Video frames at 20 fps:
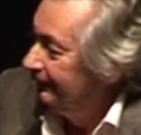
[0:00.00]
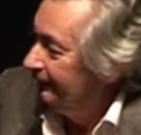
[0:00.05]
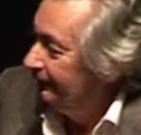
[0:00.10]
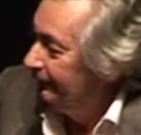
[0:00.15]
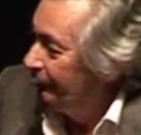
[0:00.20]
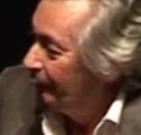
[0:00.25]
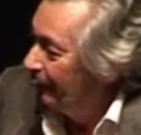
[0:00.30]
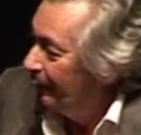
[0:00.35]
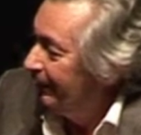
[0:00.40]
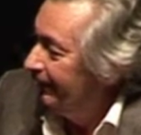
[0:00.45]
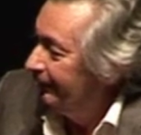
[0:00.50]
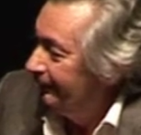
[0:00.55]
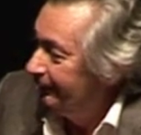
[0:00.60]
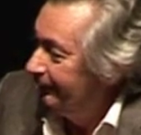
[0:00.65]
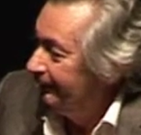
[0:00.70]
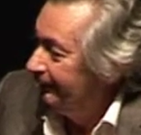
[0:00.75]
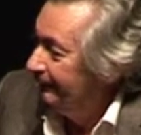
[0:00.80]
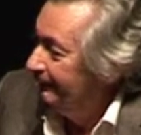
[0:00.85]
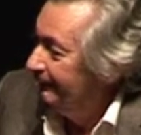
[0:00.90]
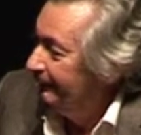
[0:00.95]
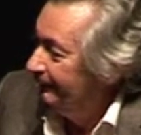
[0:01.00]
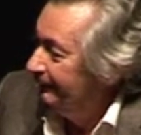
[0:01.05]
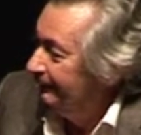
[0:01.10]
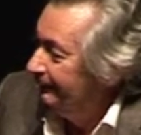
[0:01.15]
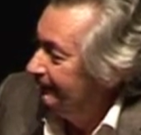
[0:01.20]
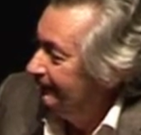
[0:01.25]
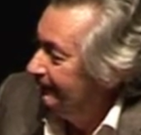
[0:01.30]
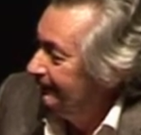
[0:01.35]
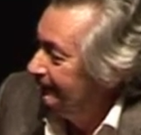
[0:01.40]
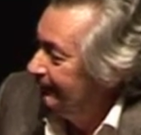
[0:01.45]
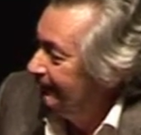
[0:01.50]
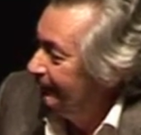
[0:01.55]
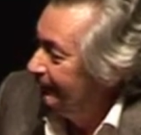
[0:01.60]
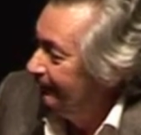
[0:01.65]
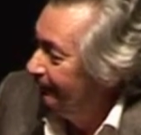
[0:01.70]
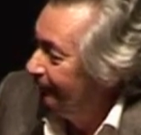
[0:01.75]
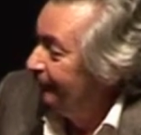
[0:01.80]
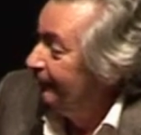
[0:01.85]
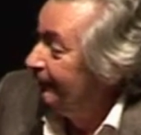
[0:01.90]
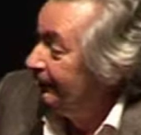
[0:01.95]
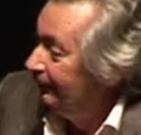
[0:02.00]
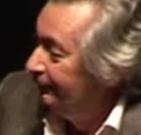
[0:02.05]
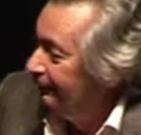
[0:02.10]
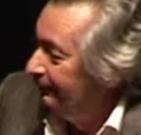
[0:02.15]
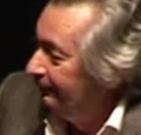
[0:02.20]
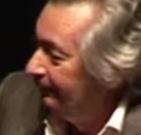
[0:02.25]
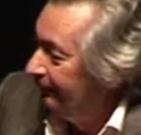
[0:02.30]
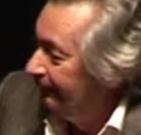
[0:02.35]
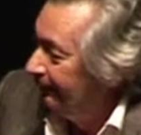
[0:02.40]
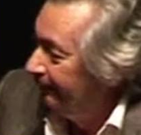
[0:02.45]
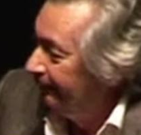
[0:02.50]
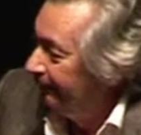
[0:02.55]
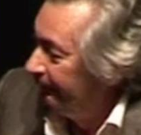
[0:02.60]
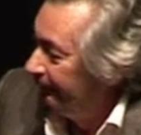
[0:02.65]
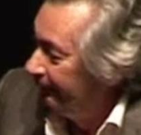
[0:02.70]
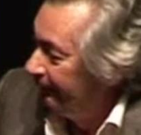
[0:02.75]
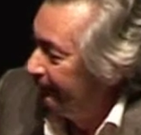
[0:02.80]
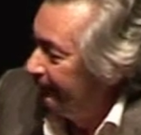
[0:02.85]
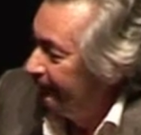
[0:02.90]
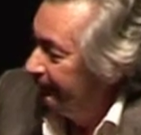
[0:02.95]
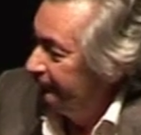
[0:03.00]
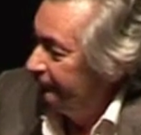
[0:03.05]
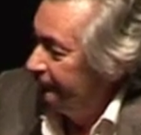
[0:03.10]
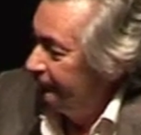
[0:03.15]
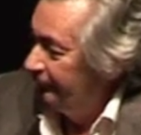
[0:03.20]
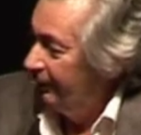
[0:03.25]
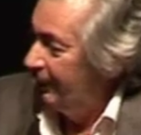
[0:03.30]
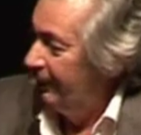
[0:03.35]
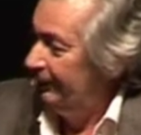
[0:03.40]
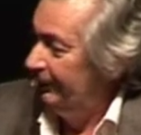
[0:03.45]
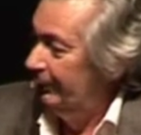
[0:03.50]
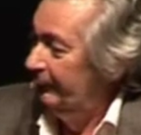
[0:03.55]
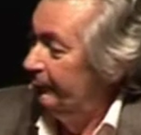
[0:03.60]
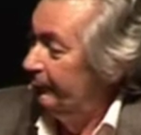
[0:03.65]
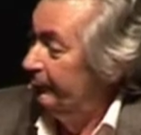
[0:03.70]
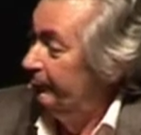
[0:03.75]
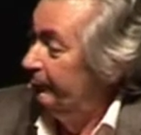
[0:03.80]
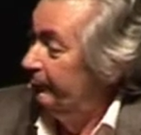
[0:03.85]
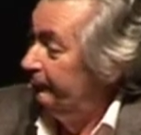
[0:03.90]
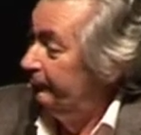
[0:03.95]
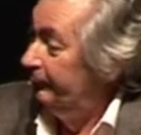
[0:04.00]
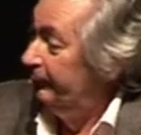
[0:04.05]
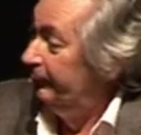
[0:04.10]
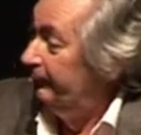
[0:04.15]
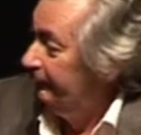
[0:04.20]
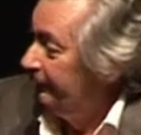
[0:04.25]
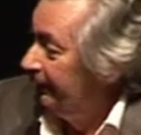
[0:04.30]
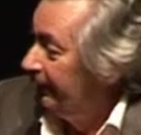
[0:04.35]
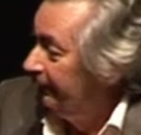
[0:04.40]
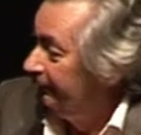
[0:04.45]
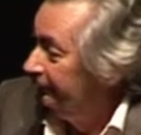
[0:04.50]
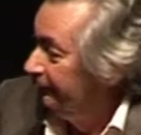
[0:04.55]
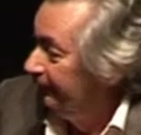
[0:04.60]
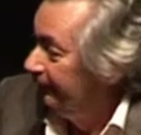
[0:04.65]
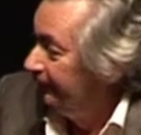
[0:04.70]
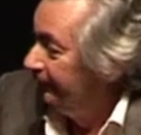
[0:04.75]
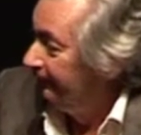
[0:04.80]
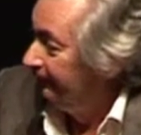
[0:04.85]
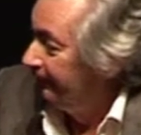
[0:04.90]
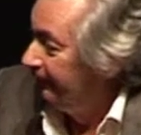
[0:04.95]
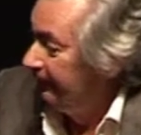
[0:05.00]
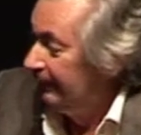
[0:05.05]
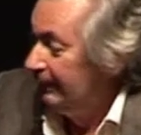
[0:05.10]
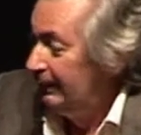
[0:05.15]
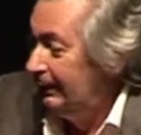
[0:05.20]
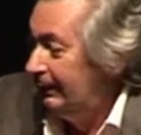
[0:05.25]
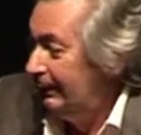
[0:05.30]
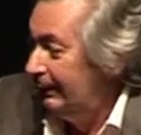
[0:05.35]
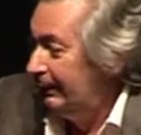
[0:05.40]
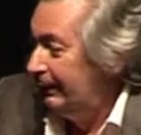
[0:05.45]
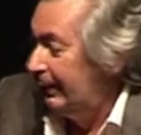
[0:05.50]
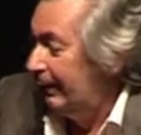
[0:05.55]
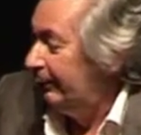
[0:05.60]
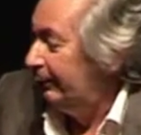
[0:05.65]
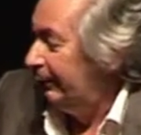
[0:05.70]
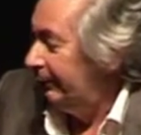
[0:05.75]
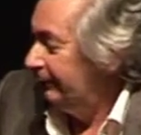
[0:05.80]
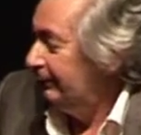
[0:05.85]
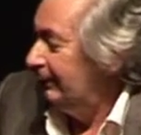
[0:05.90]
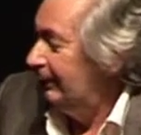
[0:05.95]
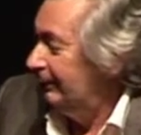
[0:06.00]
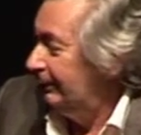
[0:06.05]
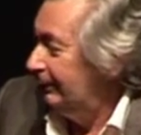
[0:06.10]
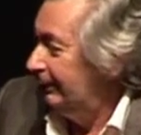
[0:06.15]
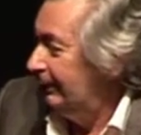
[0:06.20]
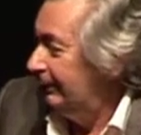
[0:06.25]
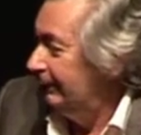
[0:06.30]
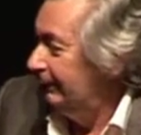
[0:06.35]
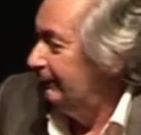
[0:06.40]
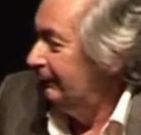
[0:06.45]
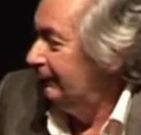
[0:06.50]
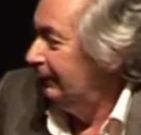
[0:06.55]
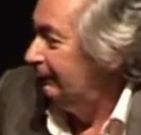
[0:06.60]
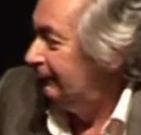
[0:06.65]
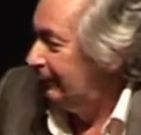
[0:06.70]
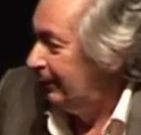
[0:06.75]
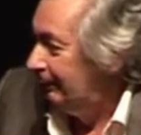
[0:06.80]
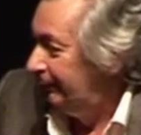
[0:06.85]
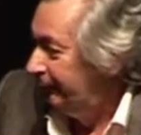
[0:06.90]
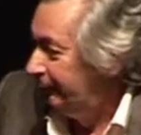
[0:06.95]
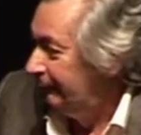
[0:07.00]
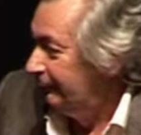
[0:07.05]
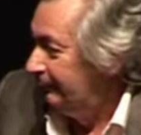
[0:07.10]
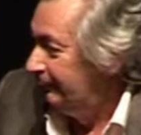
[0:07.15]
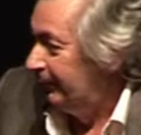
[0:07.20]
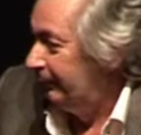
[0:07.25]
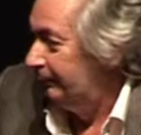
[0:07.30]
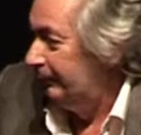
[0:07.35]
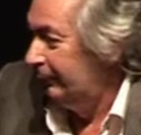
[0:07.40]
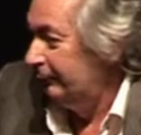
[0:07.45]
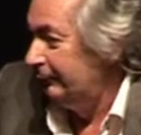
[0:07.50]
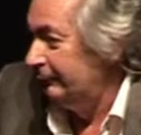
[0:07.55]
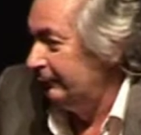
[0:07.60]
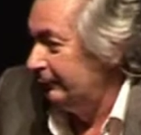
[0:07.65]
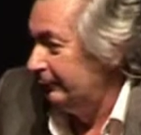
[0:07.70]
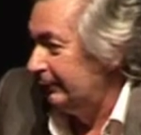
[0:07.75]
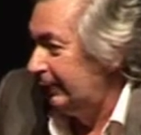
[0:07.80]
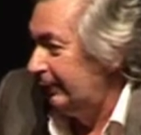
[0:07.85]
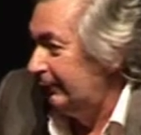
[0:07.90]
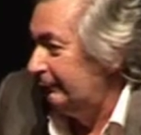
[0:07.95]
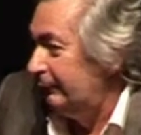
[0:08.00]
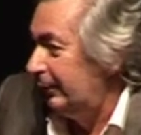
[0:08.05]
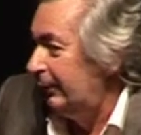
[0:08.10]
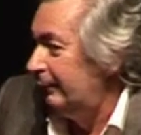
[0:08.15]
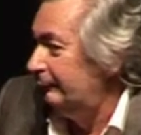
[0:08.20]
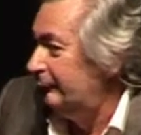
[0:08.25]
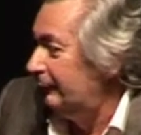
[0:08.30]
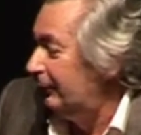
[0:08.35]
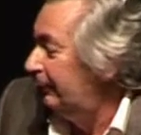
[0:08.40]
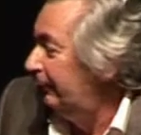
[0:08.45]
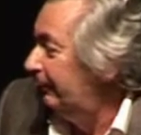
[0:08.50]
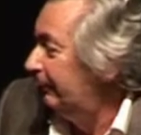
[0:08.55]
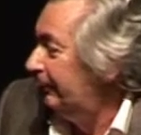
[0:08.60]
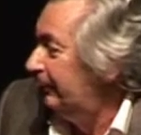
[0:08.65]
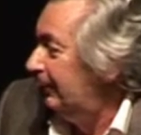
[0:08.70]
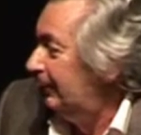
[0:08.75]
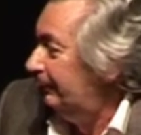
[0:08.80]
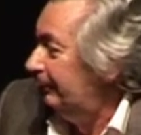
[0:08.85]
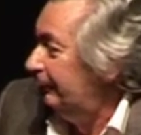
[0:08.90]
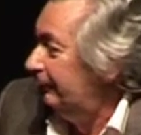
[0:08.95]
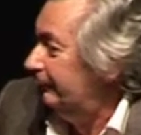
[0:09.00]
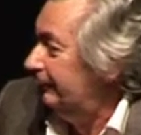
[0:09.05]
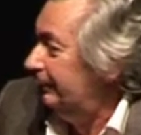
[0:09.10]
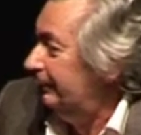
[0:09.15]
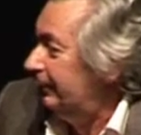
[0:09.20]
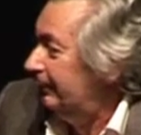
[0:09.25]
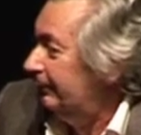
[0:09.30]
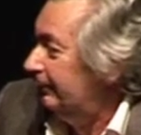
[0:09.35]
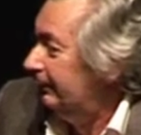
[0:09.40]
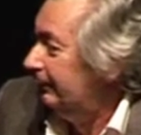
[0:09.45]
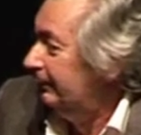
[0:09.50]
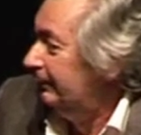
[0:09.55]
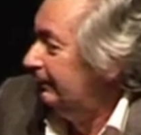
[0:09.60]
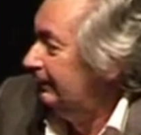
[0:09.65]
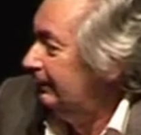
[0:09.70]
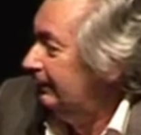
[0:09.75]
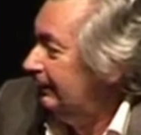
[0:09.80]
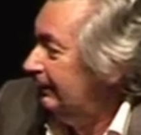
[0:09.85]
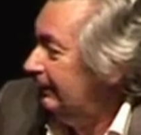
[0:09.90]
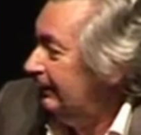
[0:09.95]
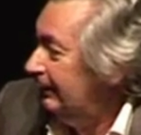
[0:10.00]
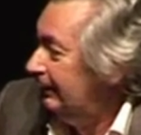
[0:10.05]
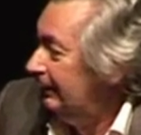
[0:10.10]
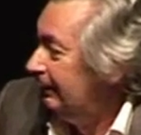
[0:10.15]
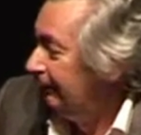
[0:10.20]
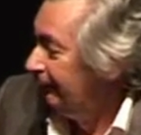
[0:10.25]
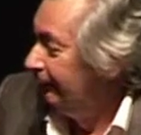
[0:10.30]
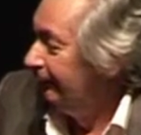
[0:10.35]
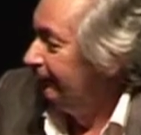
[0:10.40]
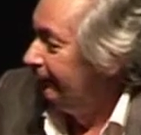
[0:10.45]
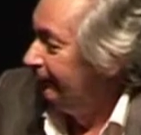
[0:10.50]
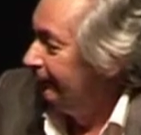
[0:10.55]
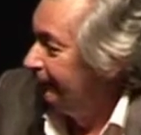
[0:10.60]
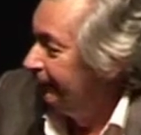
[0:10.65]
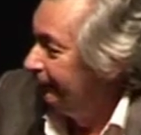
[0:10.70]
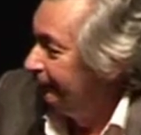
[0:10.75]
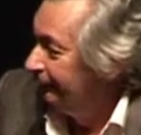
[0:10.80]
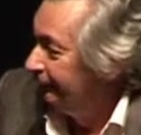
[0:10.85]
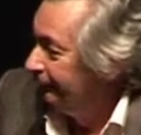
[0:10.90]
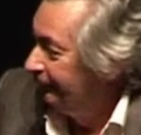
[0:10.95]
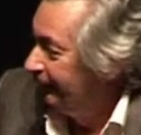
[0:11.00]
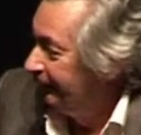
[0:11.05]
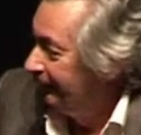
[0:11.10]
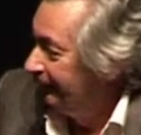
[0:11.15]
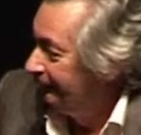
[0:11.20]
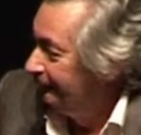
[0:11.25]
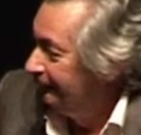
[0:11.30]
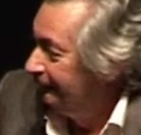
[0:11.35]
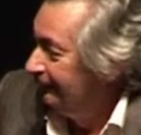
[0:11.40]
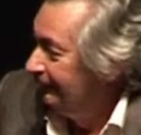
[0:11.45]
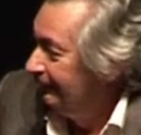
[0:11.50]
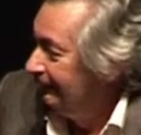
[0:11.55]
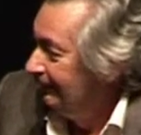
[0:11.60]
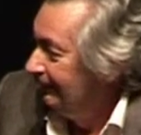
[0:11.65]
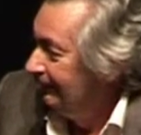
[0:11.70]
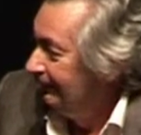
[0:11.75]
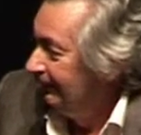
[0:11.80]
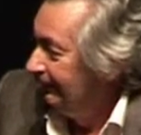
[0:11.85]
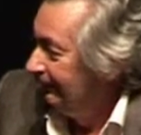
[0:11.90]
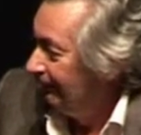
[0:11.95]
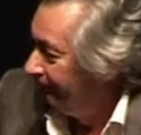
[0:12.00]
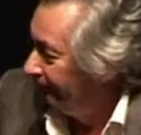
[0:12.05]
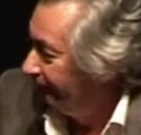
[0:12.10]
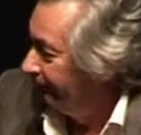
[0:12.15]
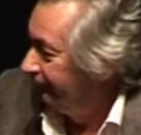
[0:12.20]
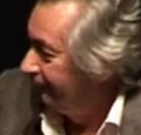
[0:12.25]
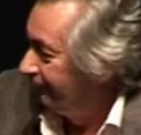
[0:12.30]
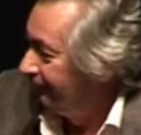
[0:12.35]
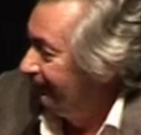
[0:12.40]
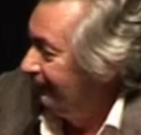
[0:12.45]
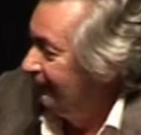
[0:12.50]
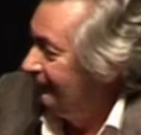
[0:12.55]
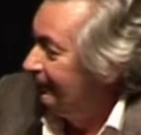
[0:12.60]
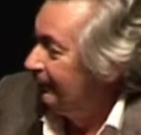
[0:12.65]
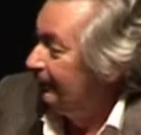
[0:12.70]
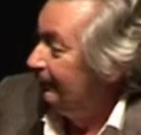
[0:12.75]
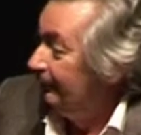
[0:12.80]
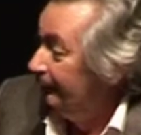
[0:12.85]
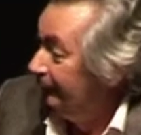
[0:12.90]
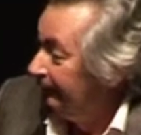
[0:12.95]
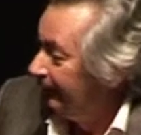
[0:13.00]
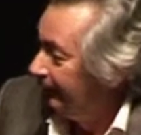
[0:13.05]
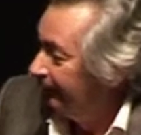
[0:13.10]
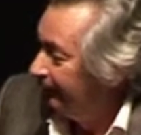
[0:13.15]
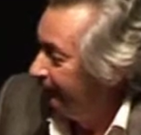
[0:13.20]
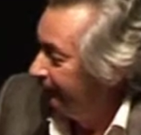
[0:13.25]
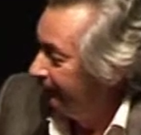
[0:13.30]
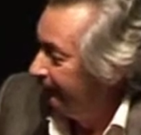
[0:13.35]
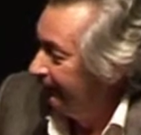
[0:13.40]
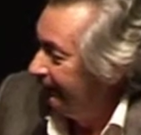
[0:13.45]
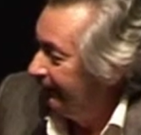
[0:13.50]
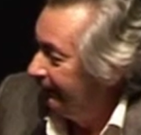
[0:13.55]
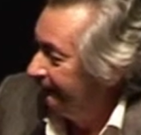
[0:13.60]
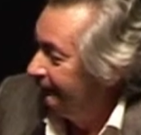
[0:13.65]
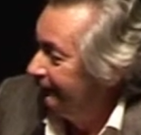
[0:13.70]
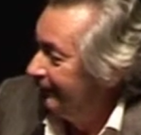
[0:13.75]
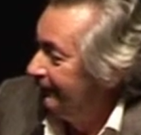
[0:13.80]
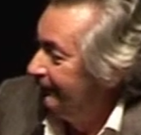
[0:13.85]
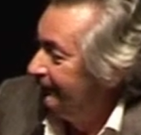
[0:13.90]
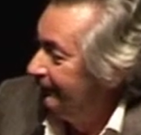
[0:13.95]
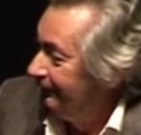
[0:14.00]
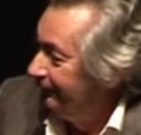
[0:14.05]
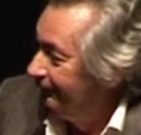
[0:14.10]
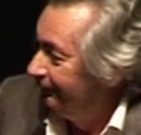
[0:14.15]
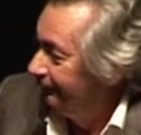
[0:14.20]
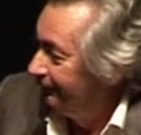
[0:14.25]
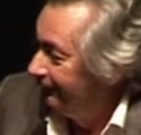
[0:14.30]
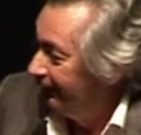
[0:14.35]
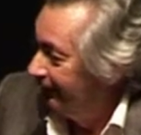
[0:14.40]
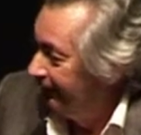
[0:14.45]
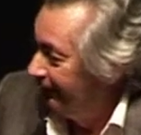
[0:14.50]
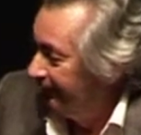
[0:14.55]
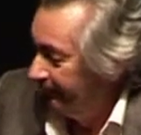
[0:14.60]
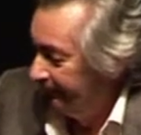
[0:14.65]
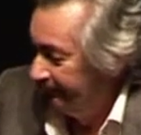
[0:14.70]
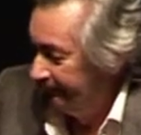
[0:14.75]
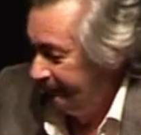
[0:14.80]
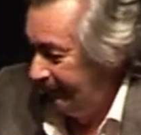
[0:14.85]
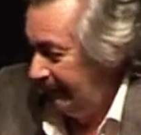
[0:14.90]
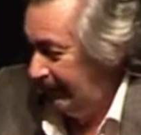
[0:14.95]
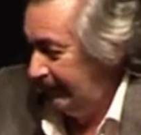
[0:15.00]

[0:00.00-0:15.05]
quieter, you know, more decent people slightly want to avoid fights with them. I'll give an example just in my personal case. I've told a number of people, including close friends, obviously, that I'm doing a quarterly essay on the Australian.